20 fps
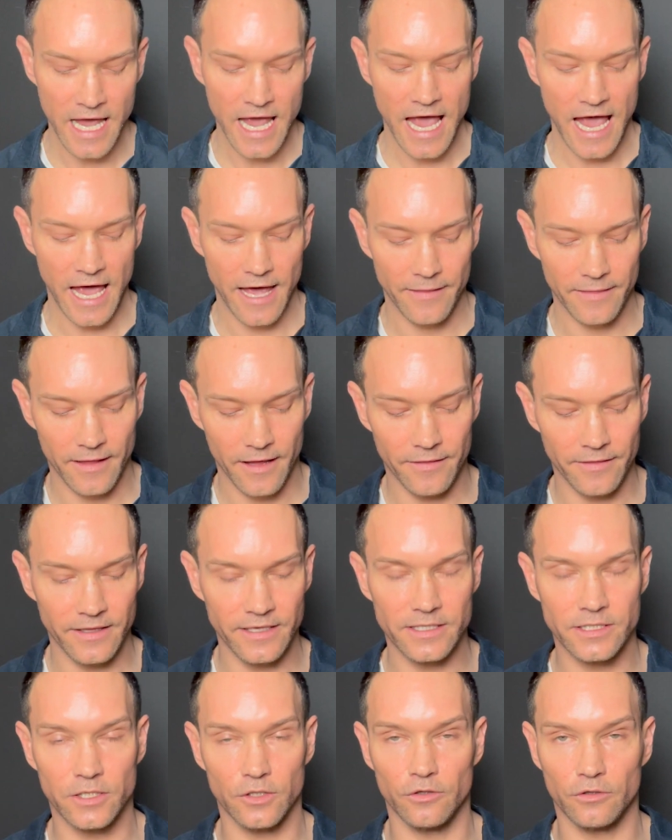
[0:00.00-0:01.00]
And then
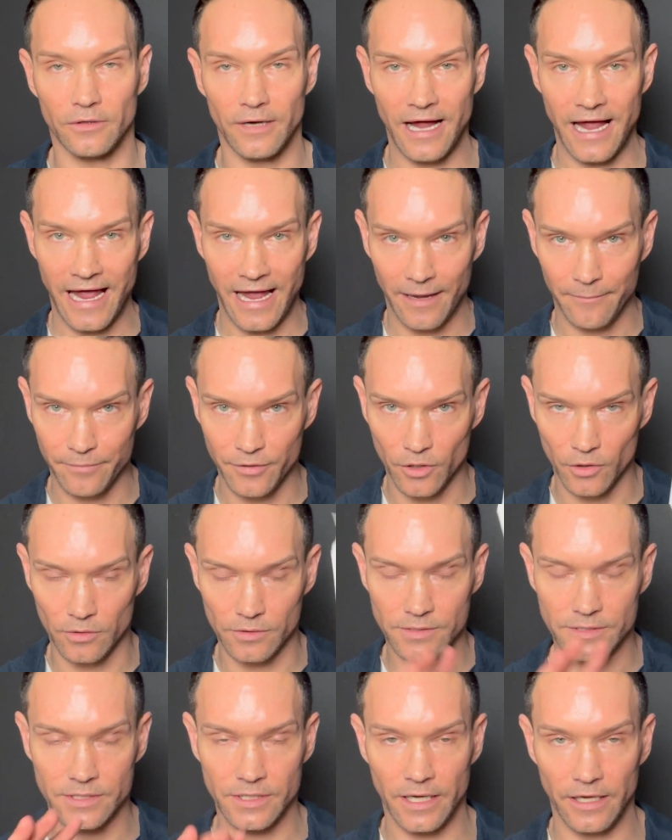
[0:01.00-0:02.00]
these little
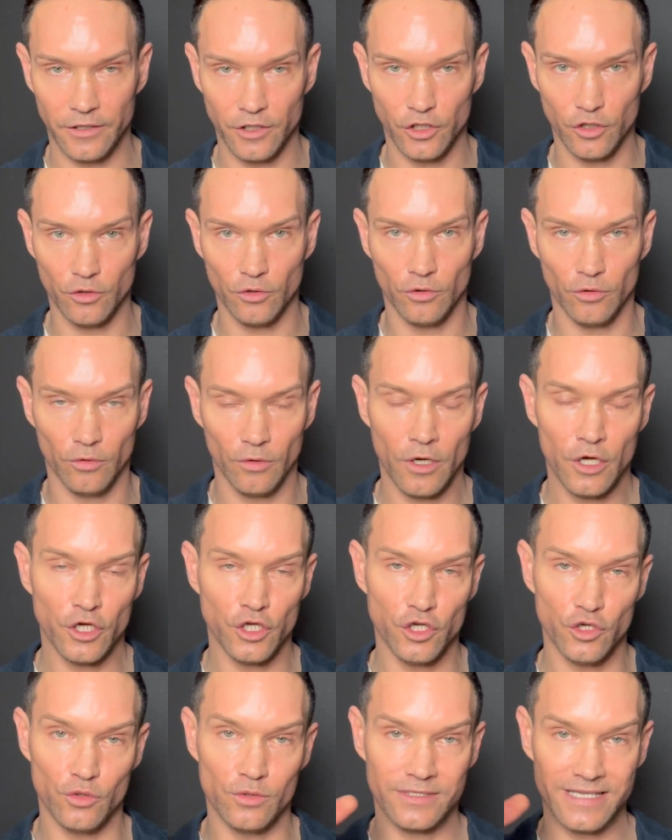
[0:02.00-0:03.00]
ampules that you
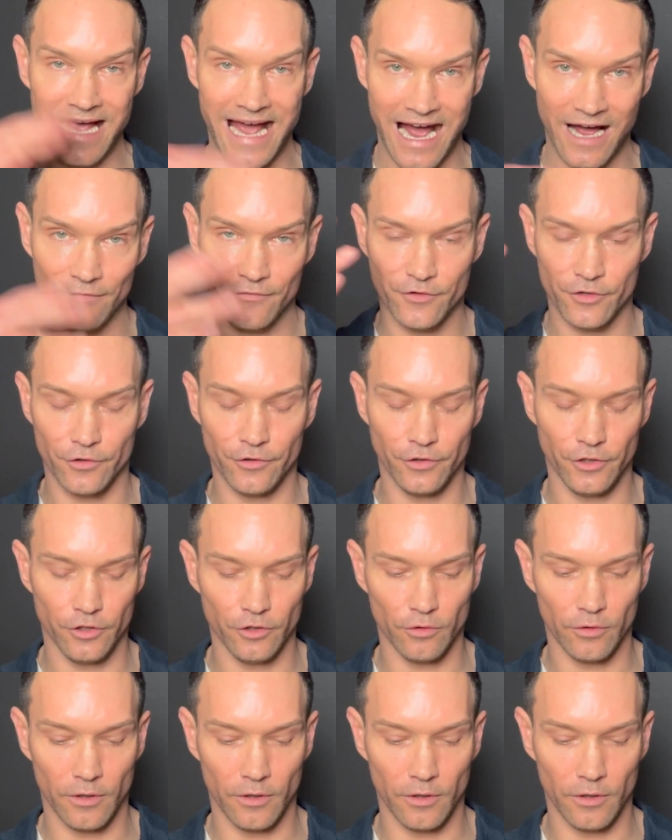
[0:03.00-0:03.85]
use after you